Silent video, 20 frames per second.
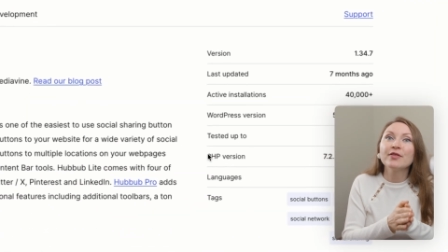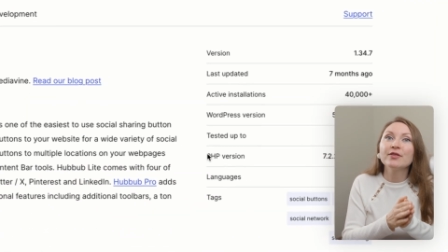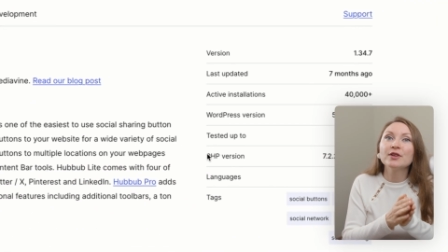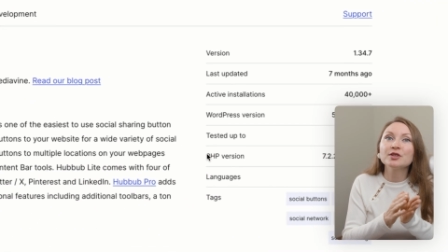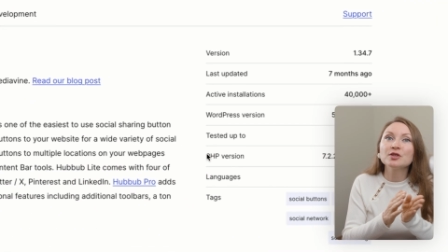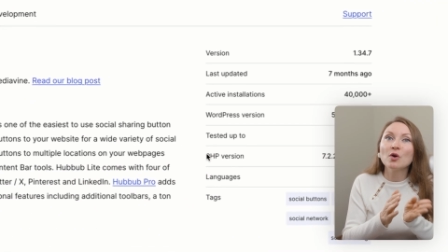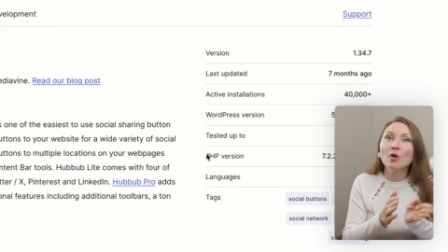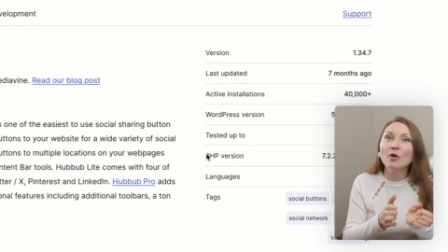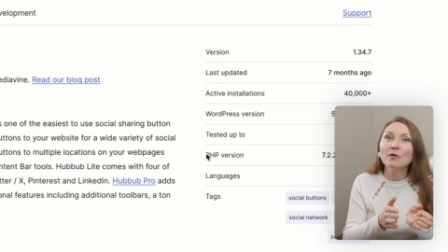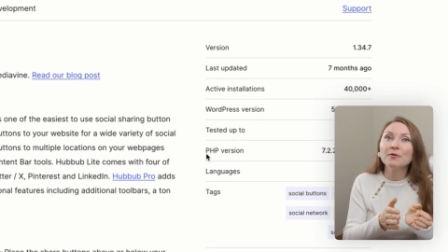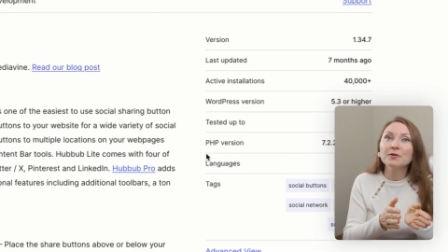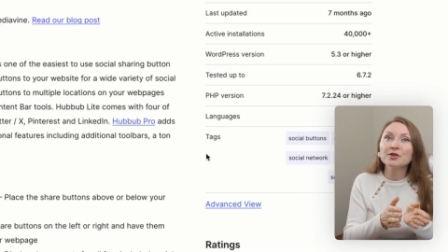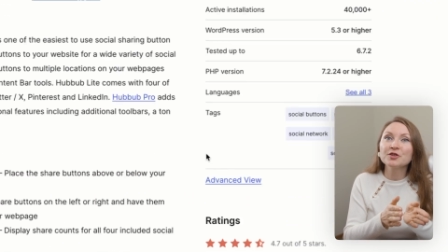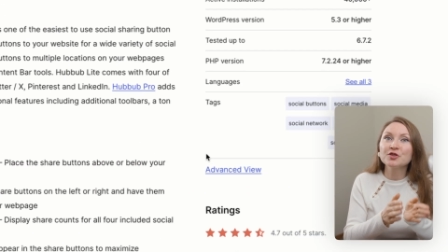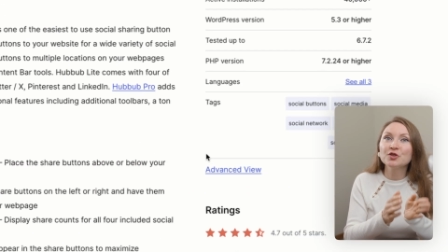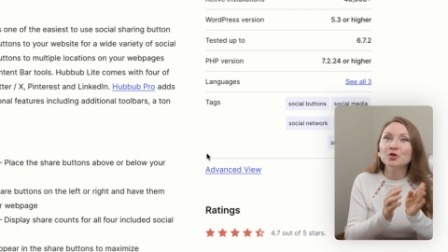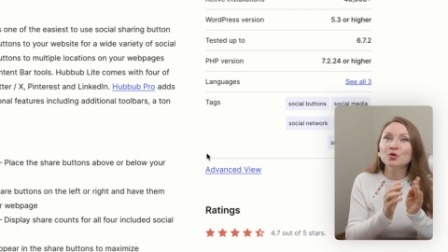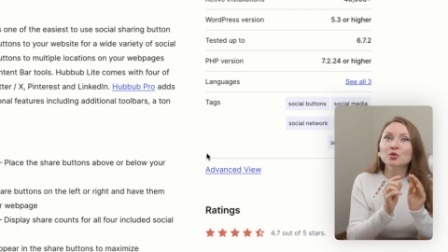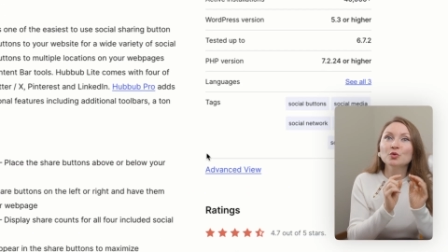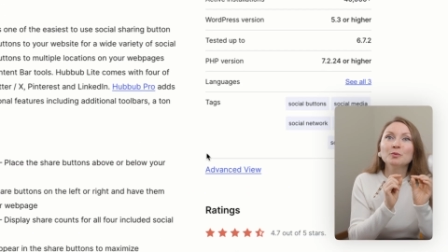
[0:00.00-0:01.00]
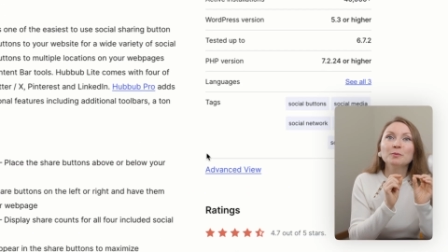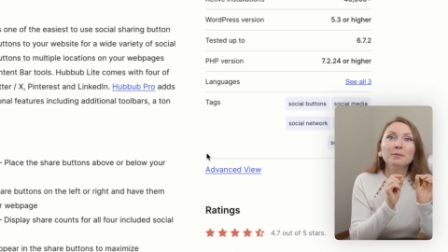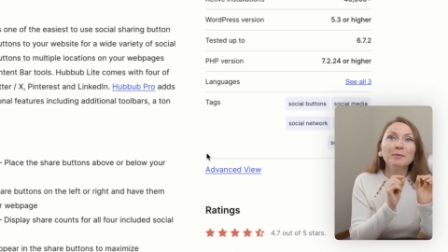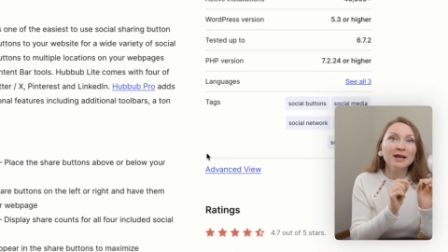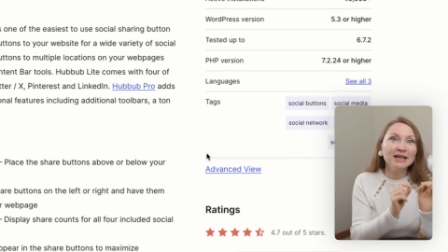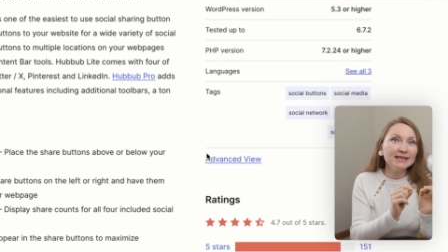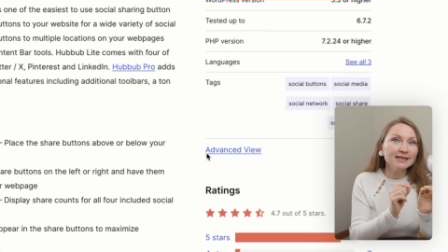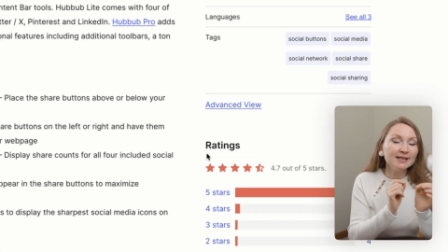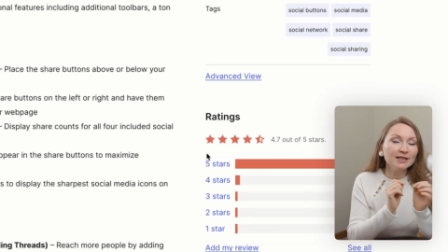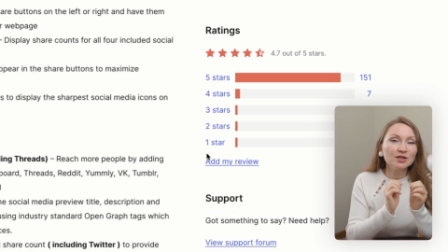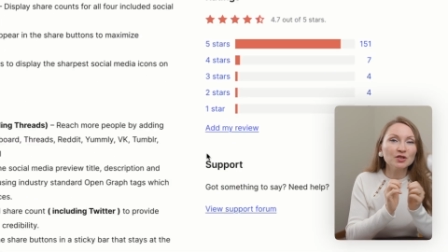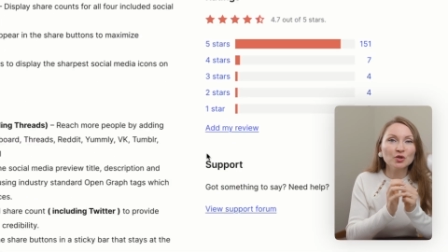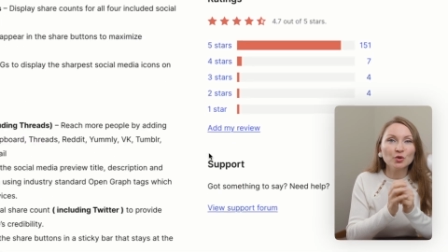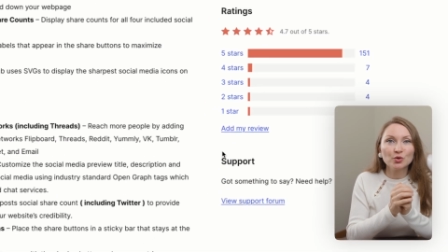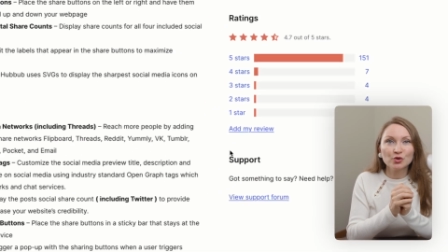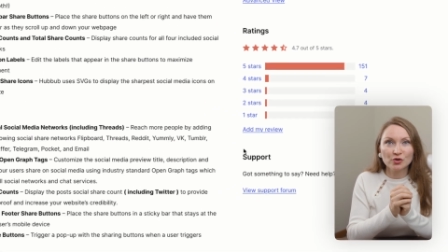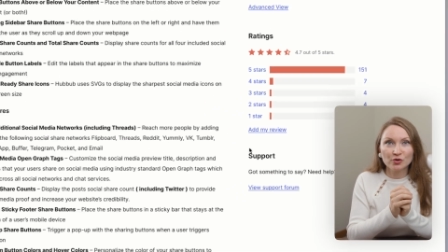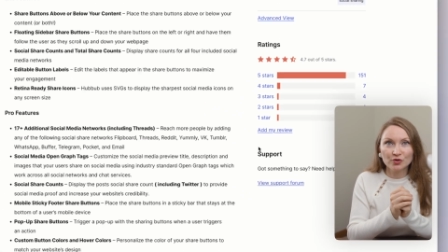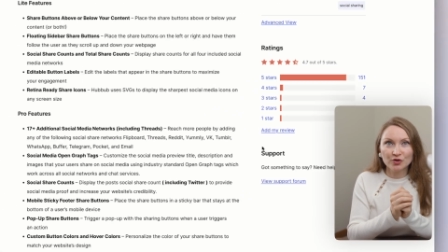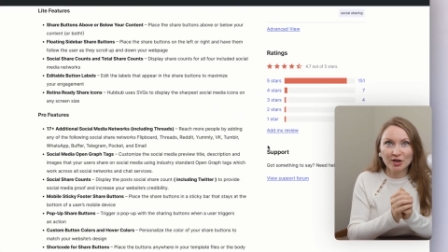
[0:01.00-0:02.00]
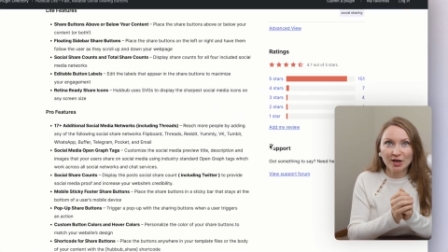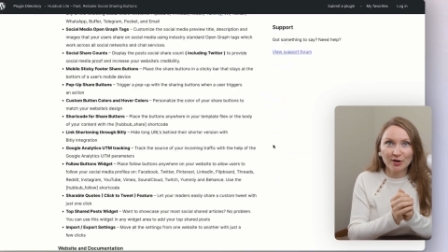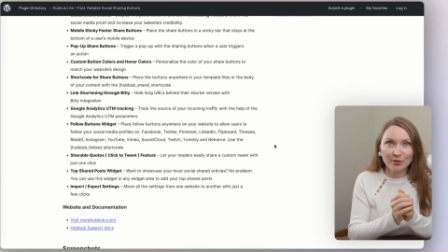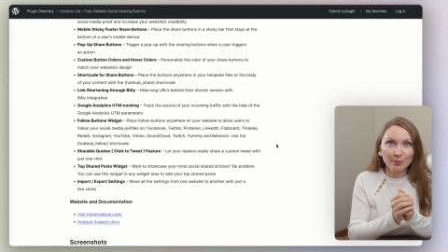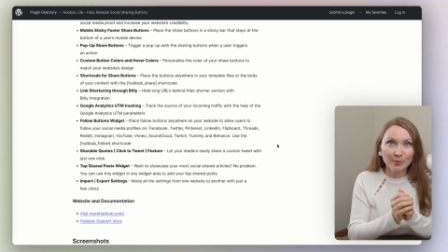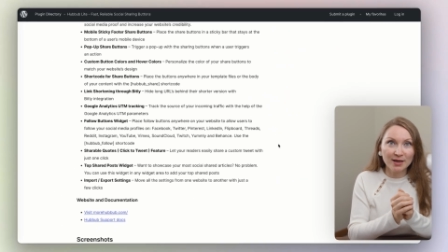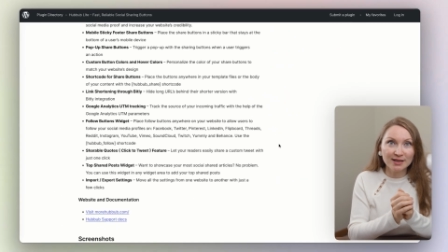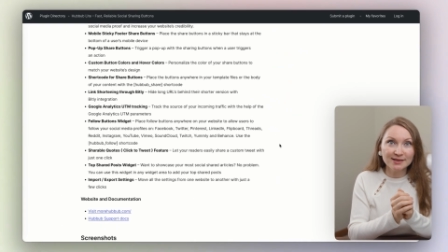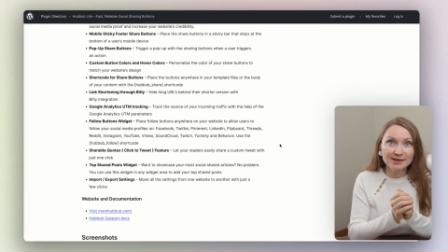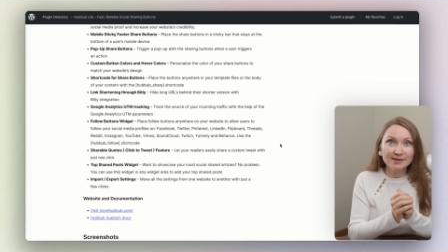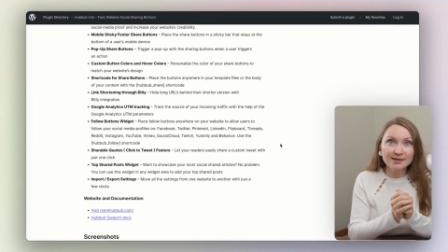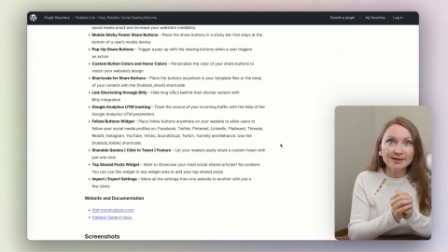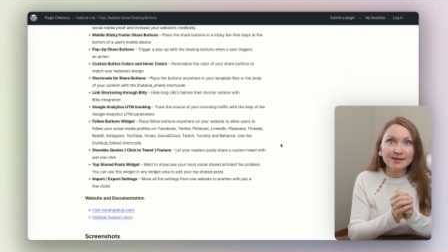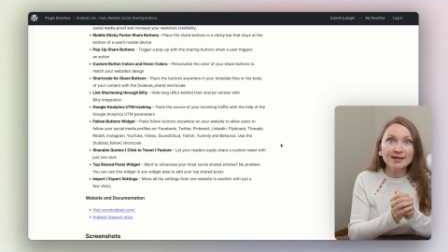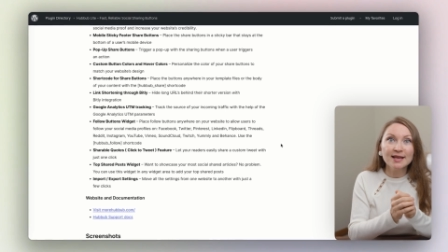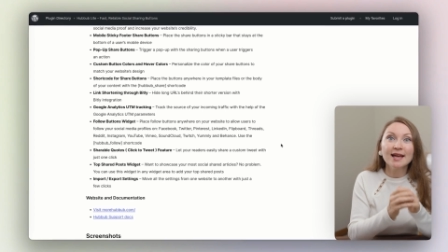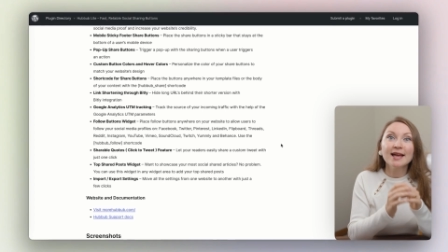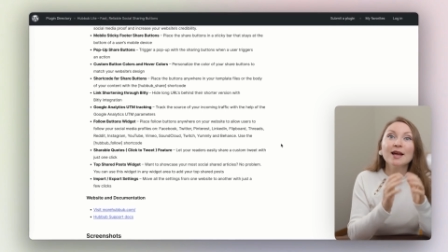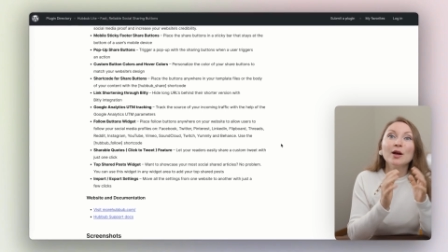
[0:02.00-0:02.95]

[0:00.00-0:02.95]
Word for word: that offers you basic social share buttons